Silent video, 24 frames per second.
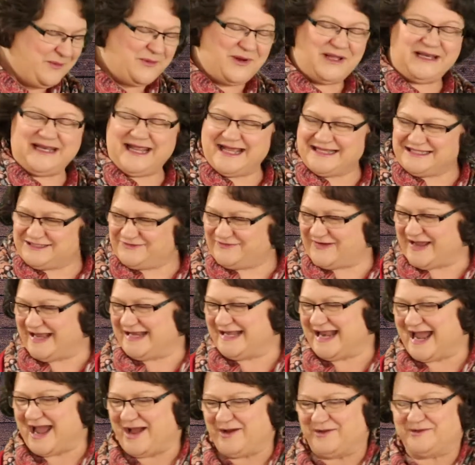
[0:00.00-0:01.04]
Well, let's
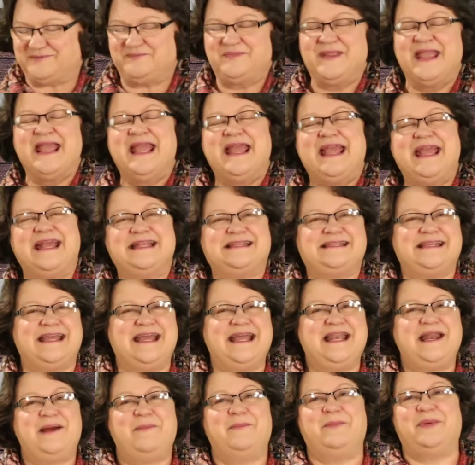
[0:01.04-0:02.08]
find out. It's
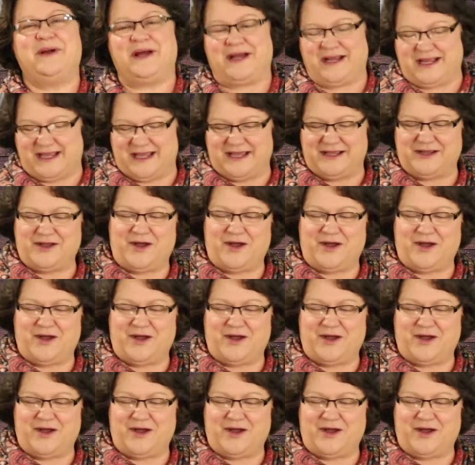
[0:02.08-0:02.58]
in a book